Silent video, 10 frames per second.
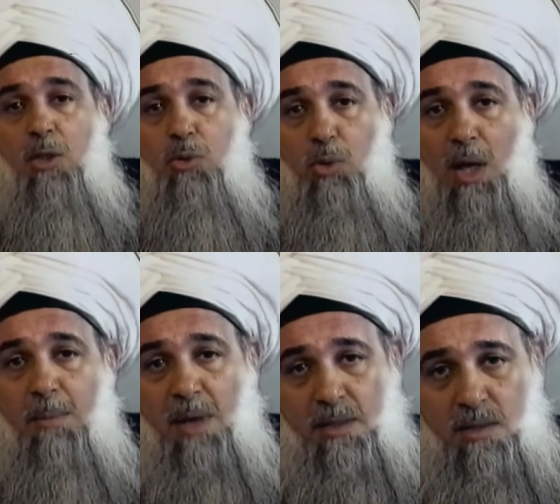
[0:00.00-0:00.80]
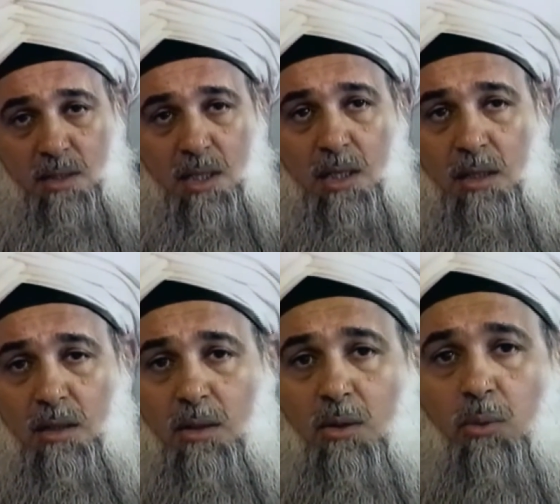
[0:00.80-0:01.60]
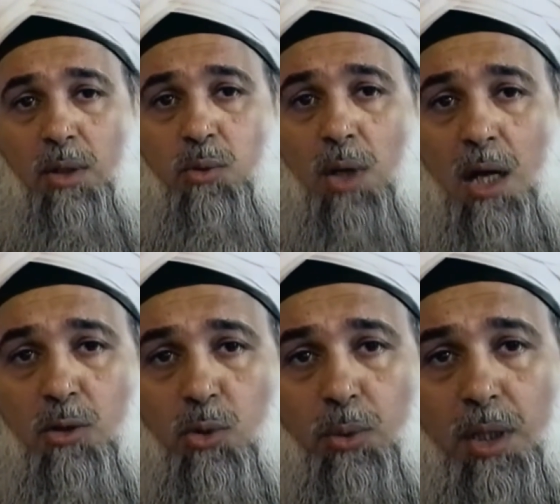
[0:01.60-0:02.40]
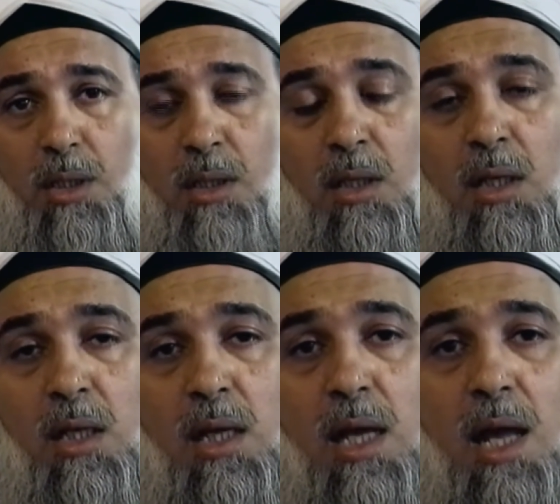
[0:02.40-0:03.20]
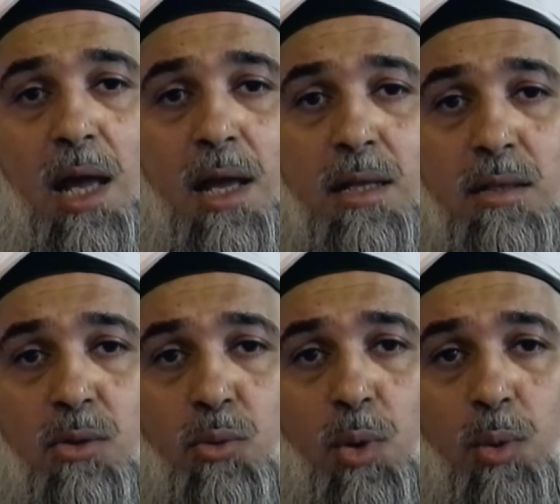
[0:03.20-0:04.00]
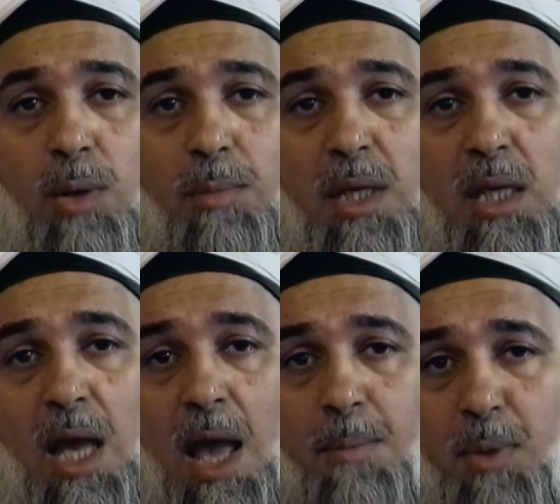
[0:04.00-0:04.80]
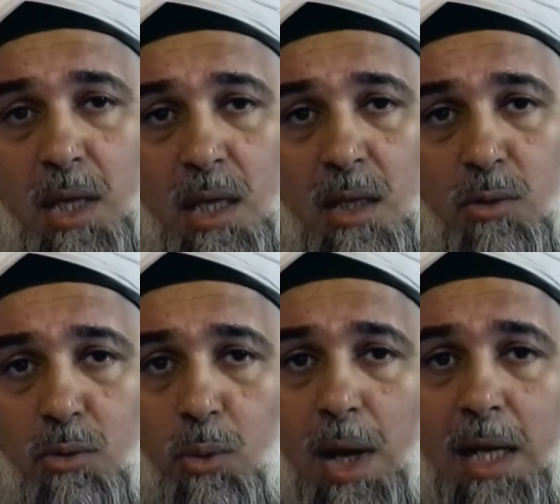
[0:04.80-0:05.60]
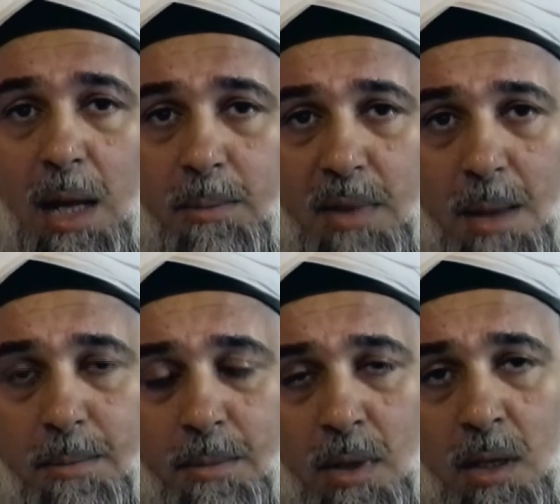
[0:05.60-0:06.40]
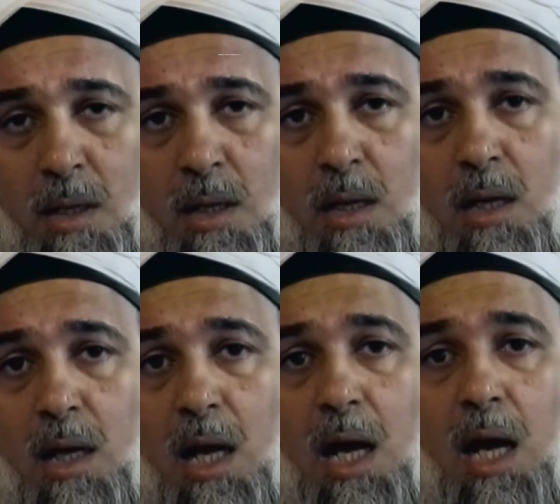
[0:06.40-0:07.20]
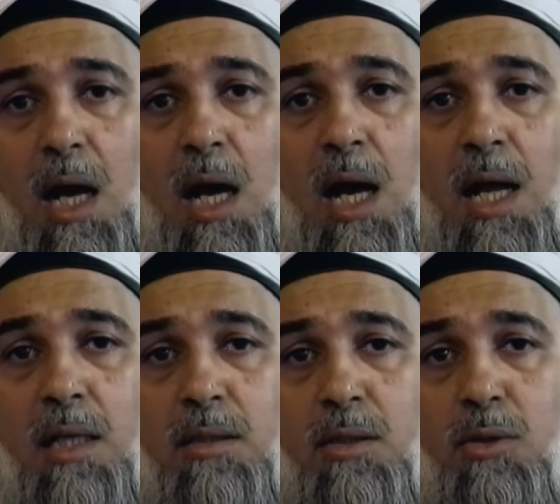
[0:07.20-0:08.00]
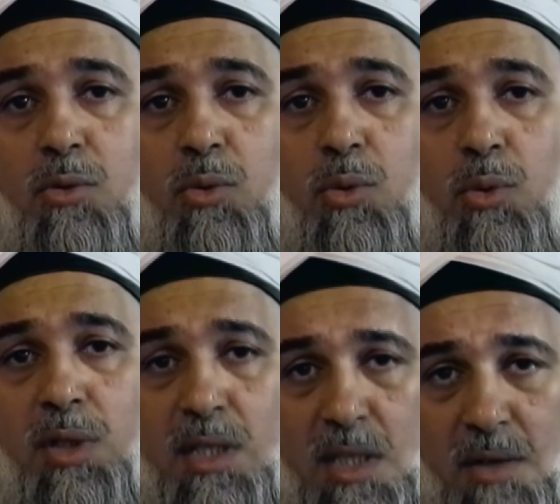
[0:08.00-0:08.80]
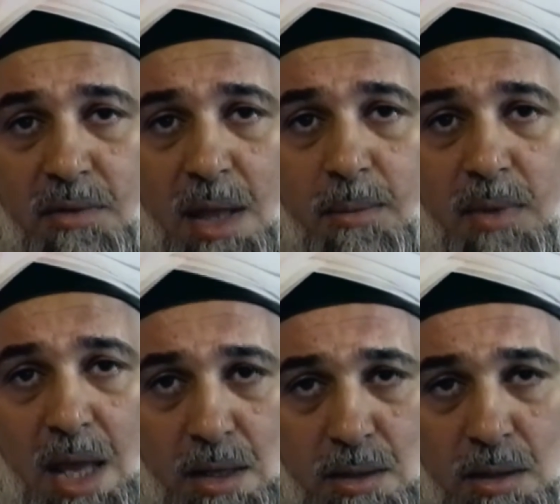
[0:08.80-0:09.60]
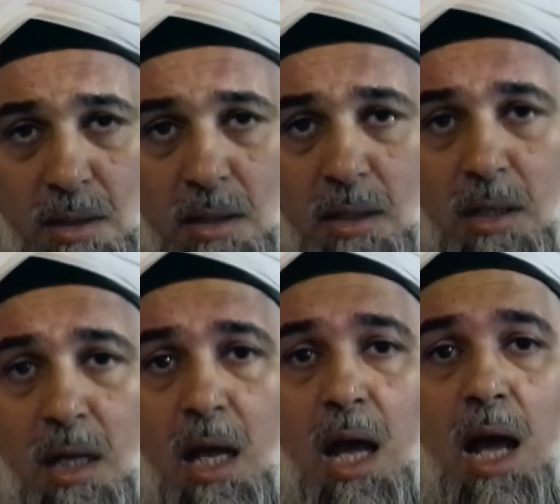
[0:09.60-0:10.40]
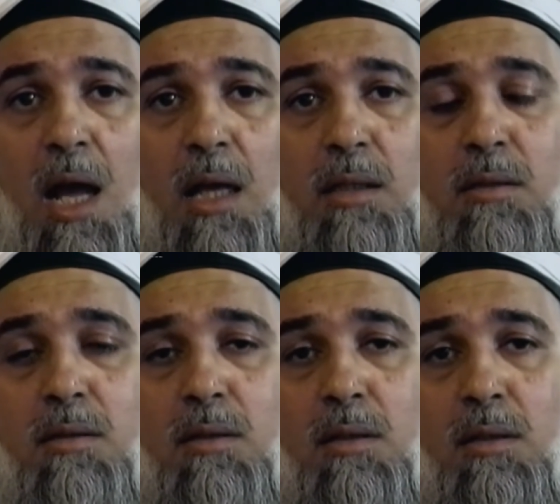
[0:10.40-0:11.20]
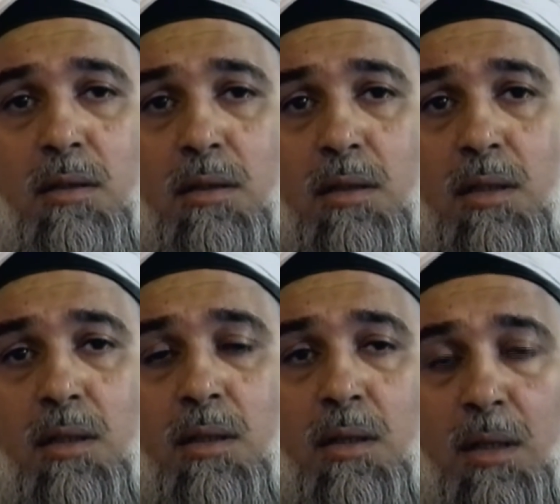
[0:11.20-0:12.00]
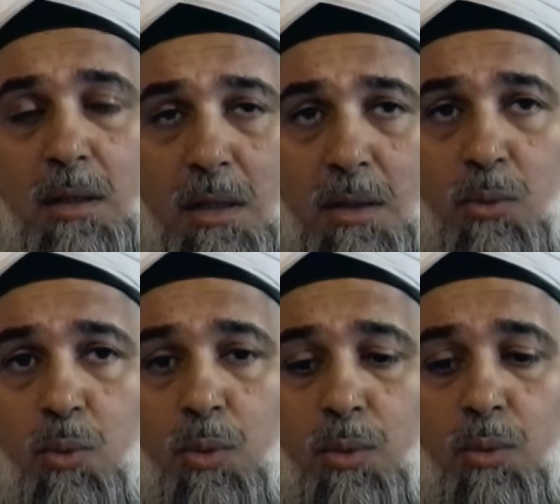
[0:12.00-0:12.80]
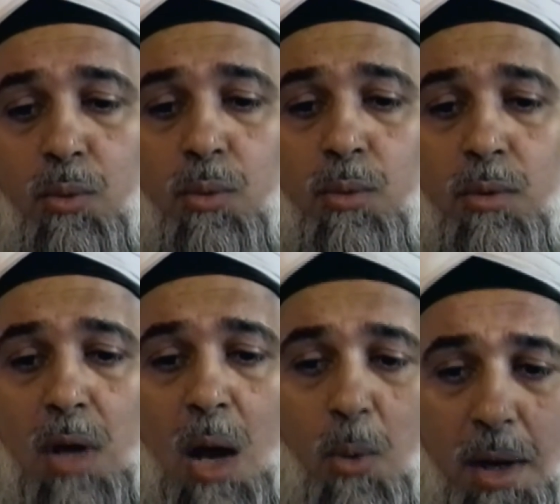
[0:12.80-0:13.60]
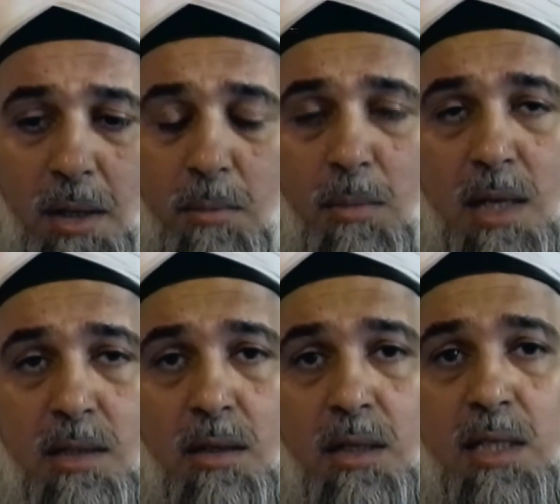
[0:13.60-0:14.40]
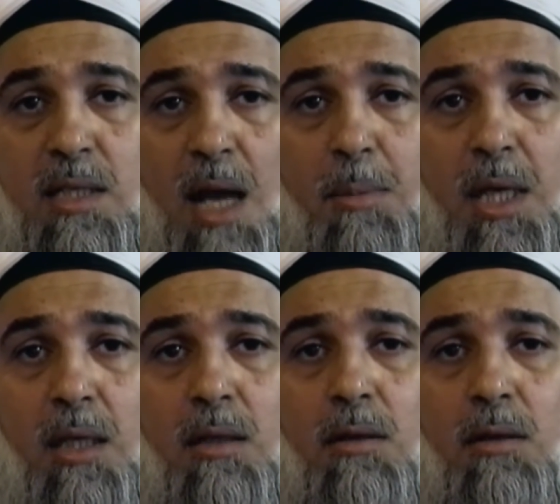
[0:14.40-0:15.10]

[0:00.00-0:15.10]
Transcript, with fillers: to come and see what we are doing and we will be happy to welcome them and to receive them there. And uh, uh, our master is coming